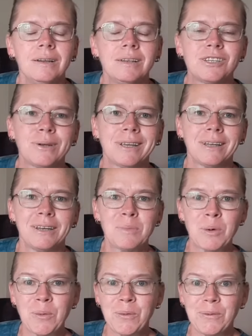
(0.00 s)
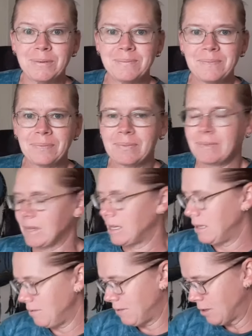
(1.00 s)
doing any more
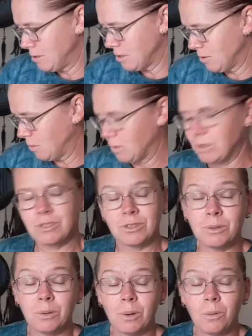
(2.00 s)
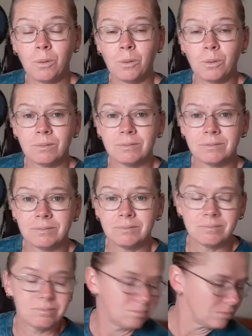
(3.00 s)
if I don't want to or
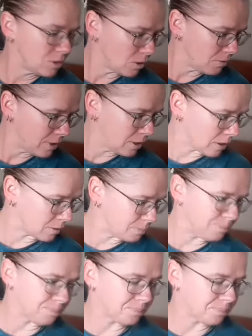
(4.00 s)
don't feel like it.